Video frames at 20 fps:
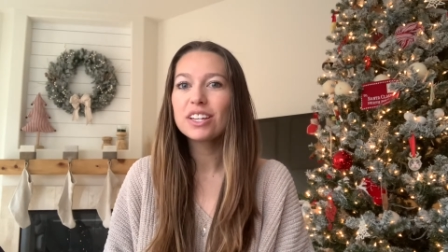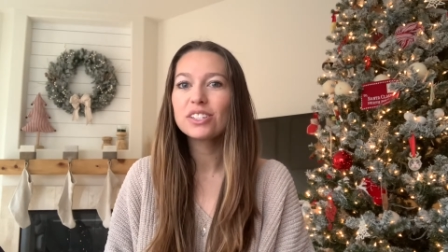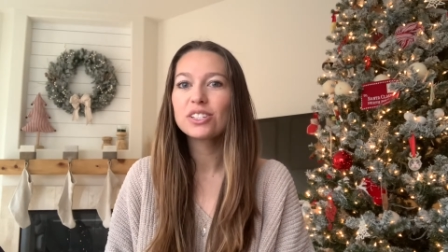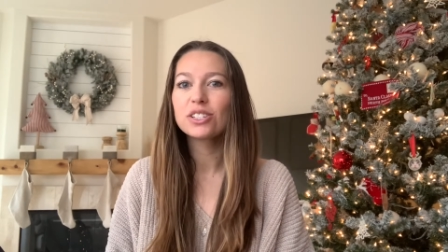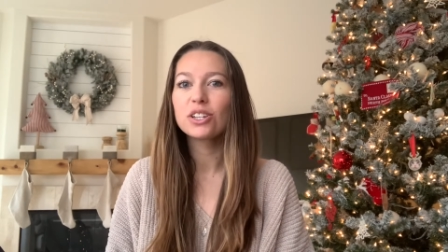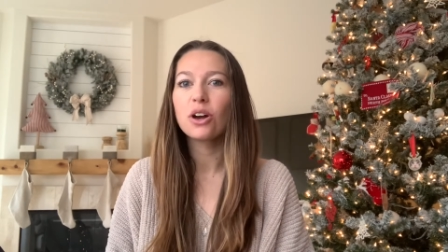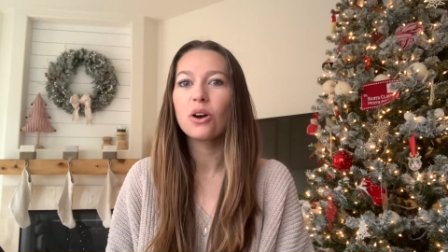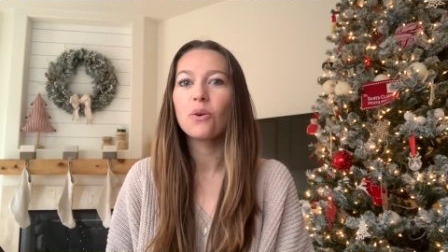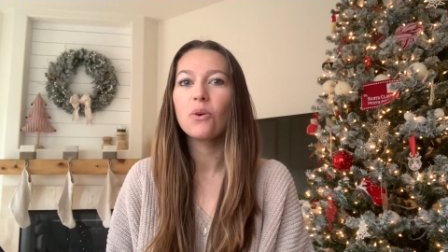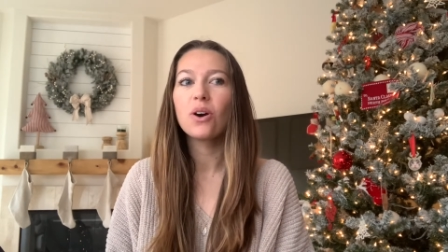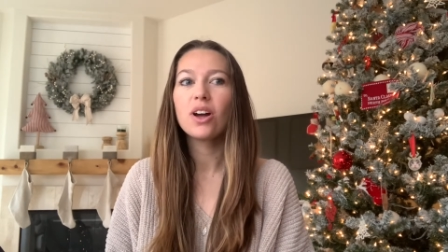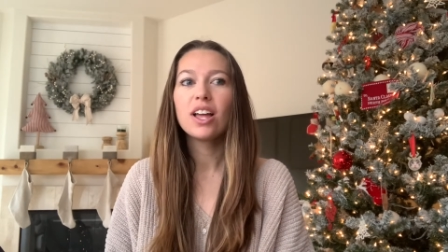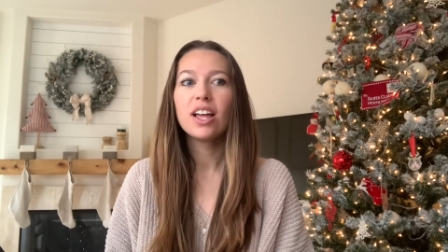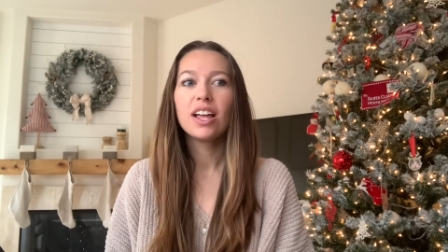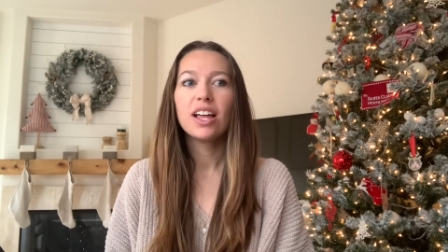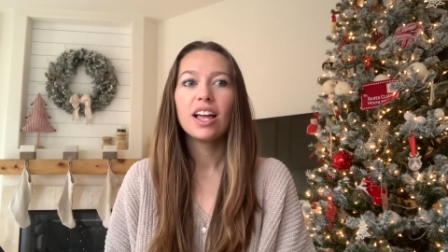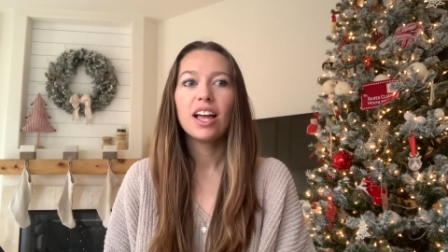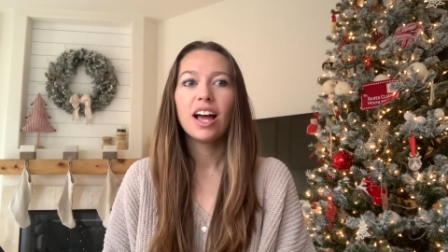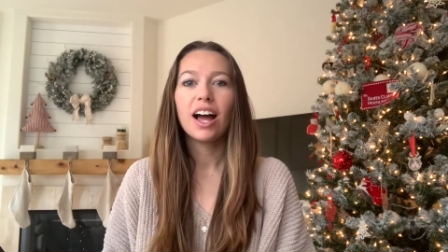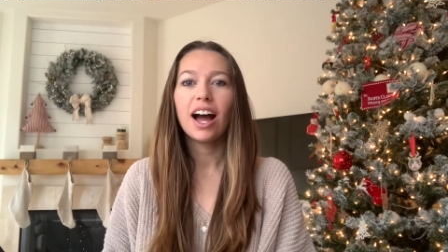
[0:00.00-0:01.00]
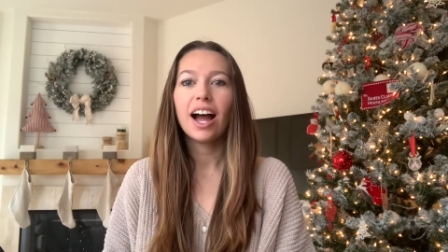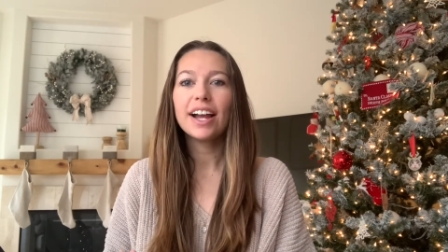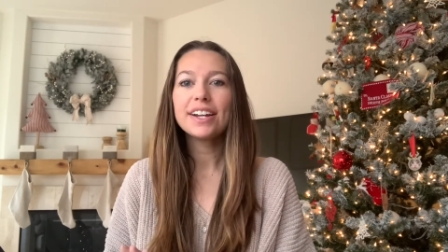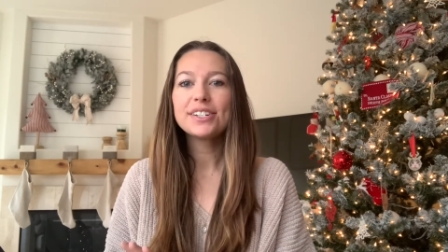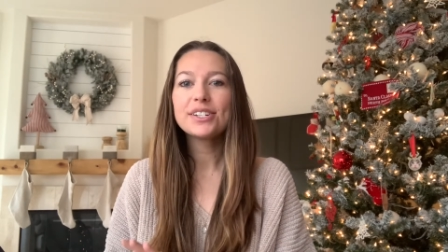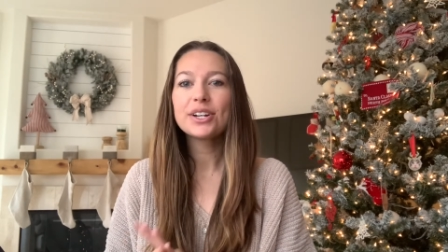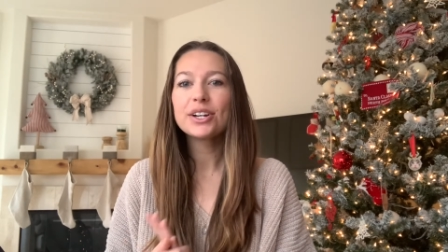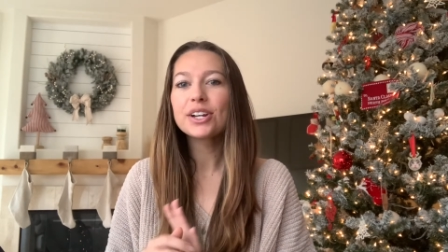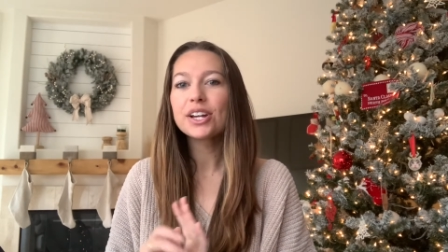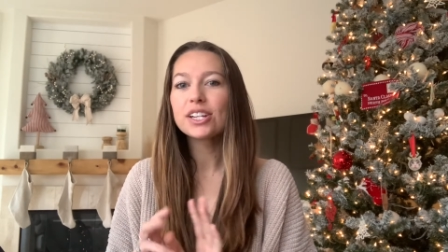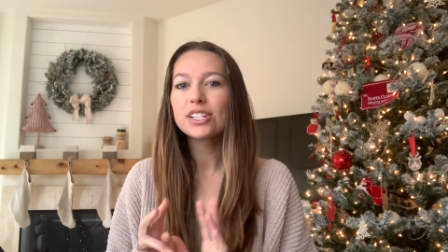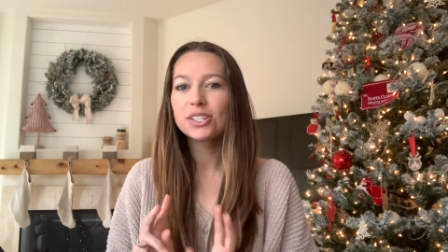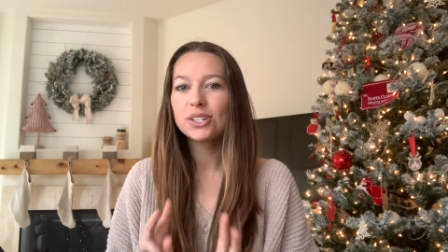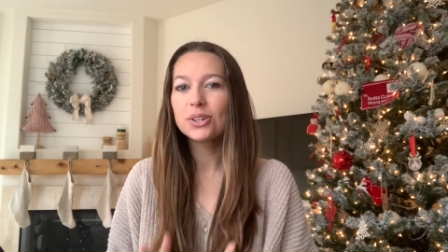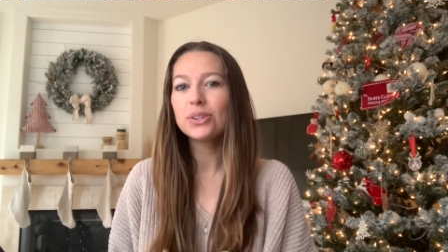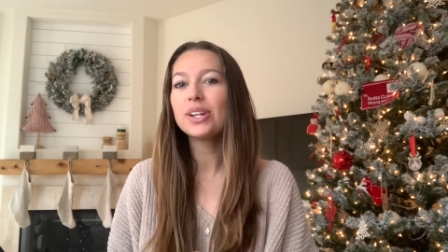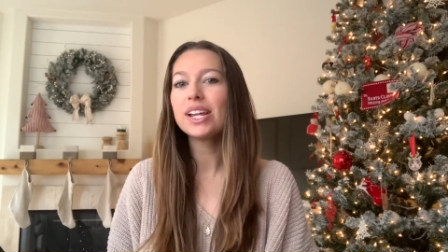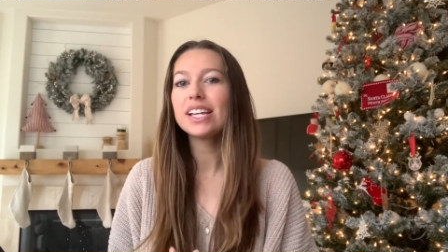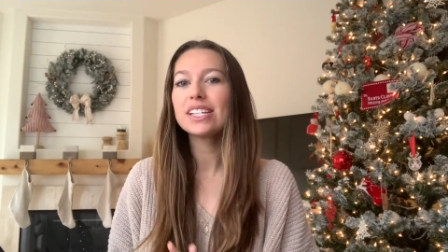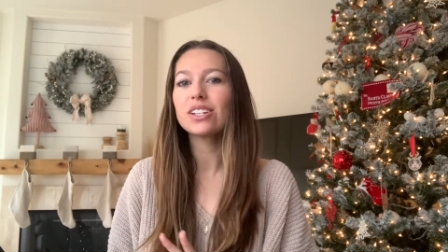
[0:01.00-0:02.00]
So I took 2
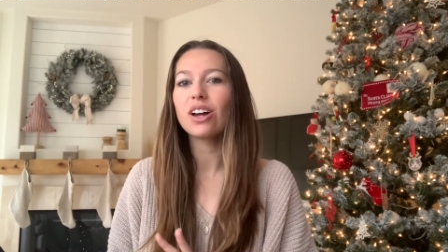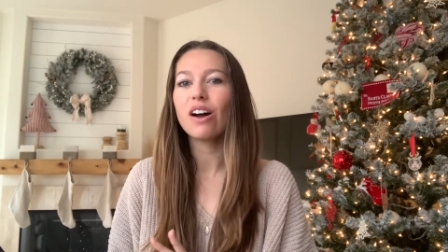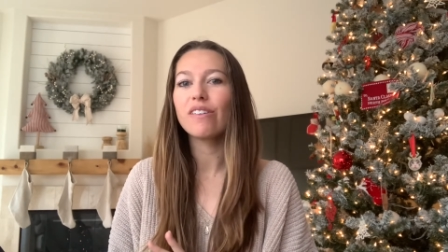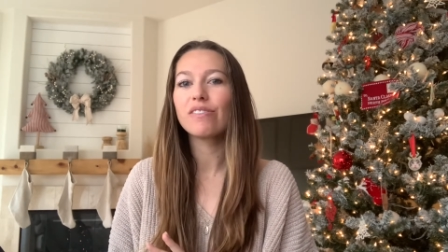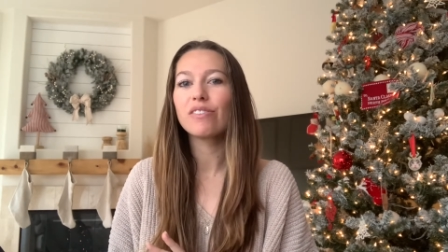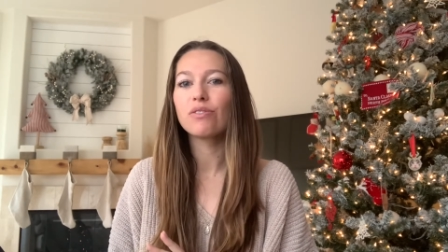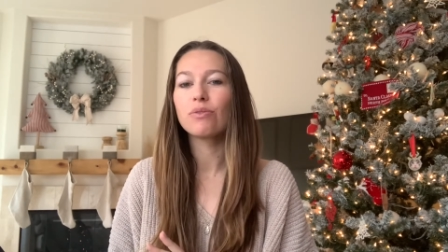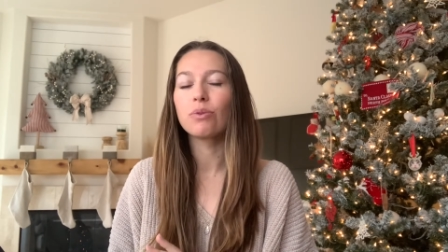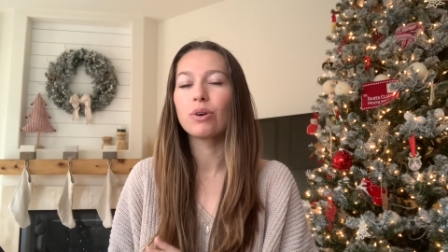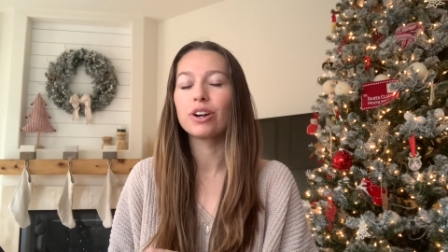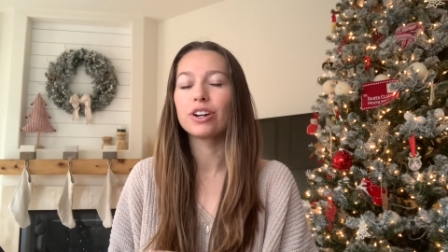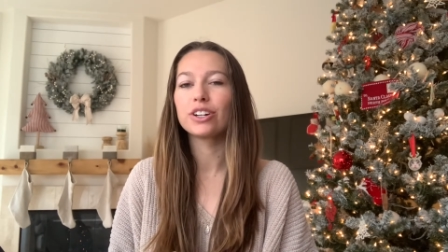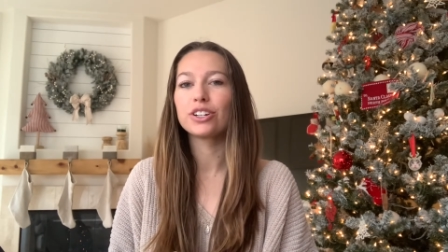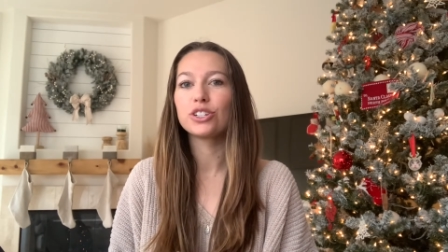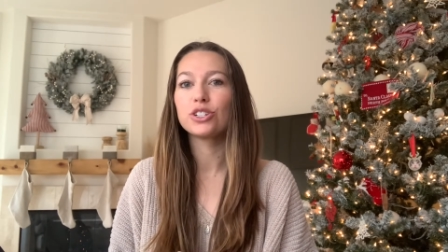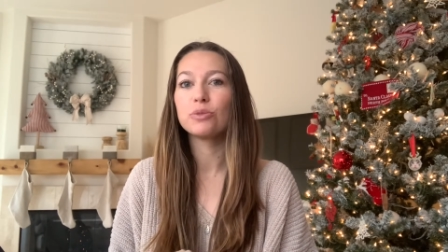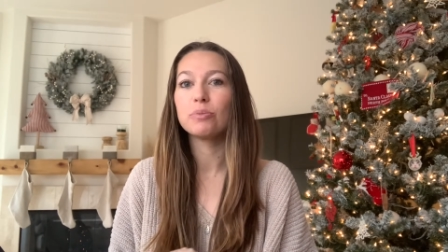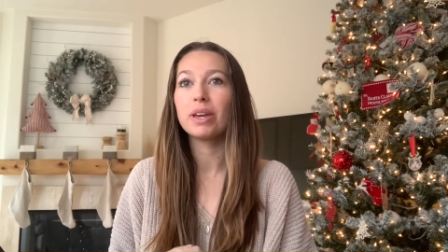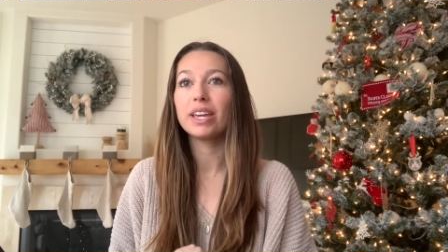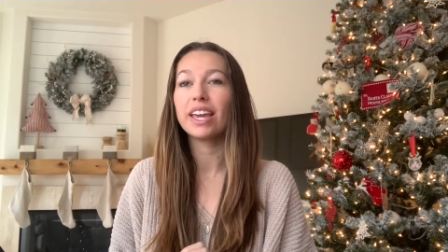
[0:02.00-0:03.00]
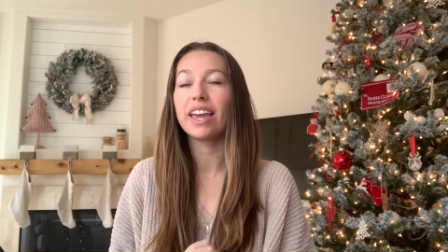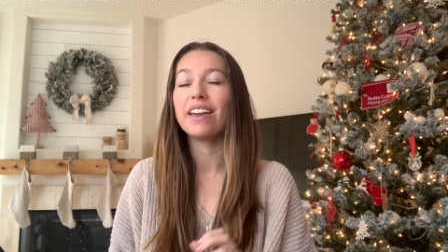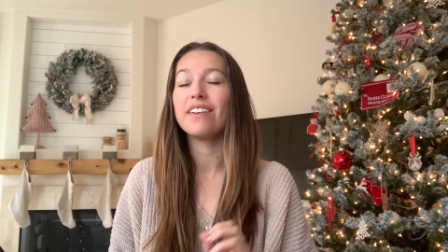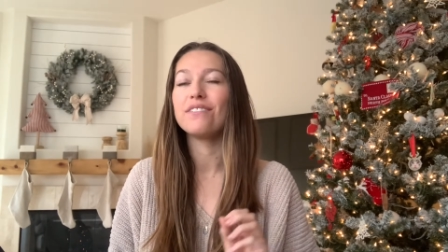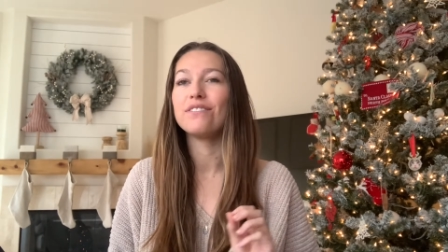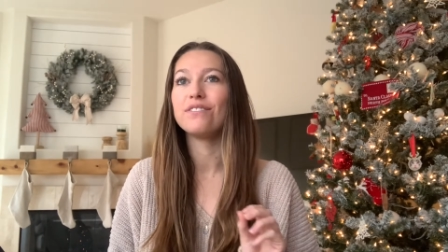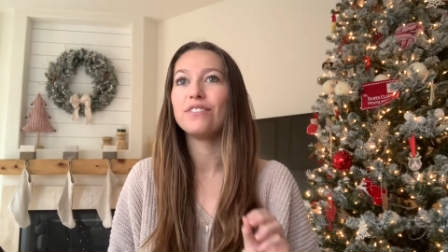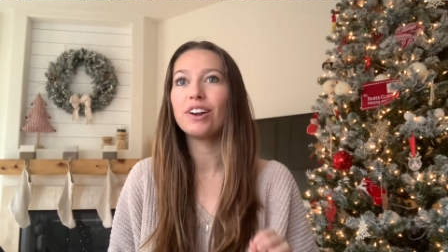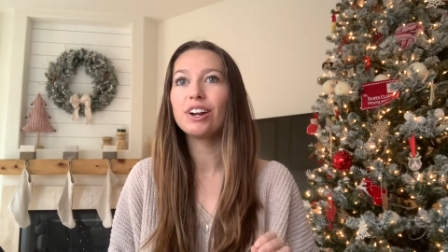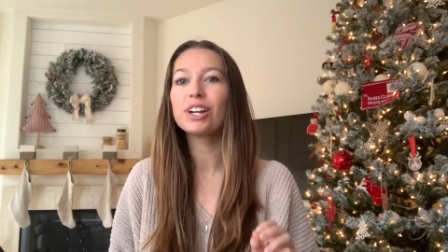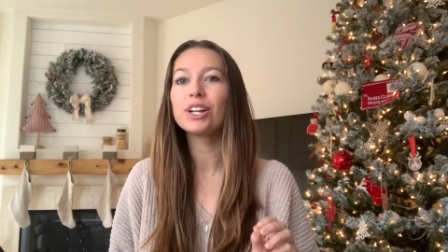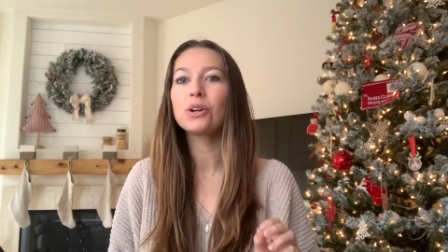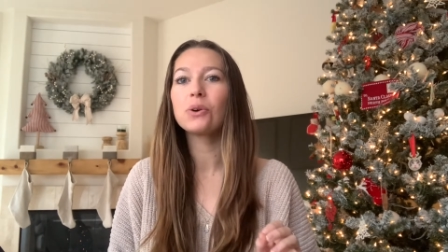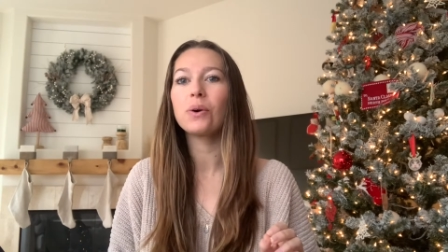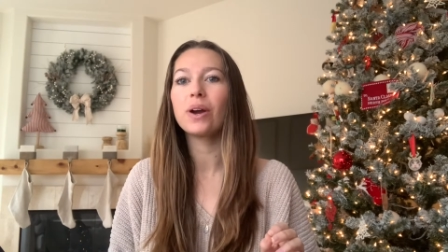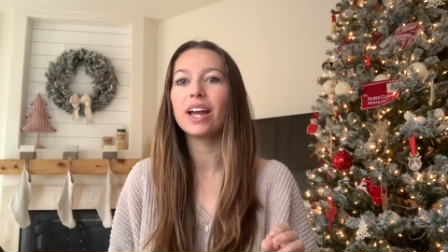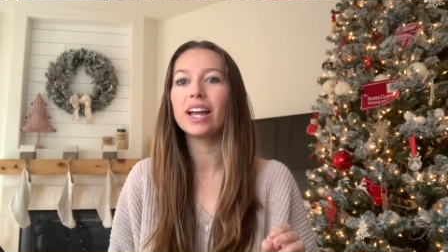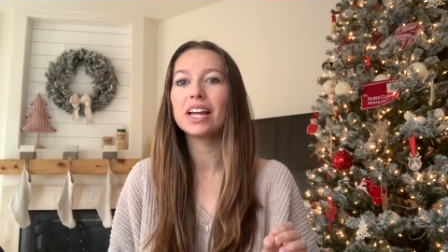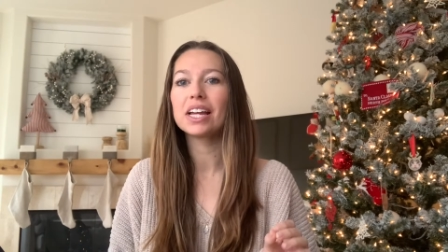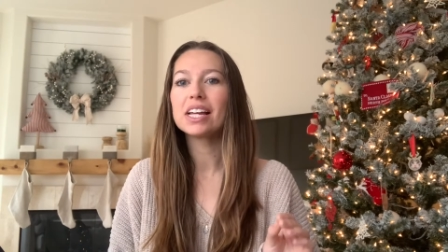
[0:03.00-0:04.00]
days off of work to make a very
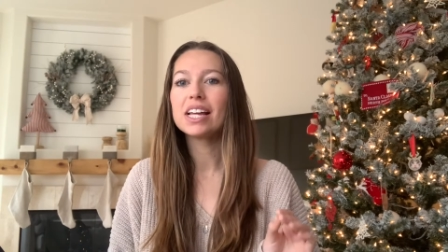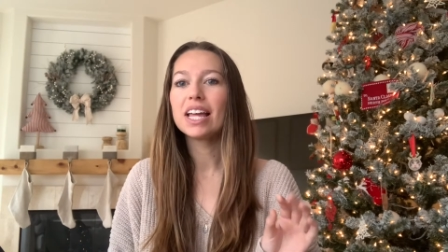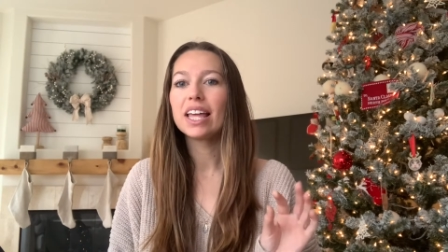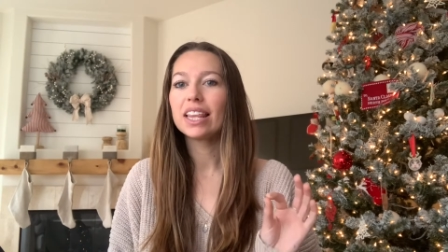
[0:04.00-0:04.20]
quick,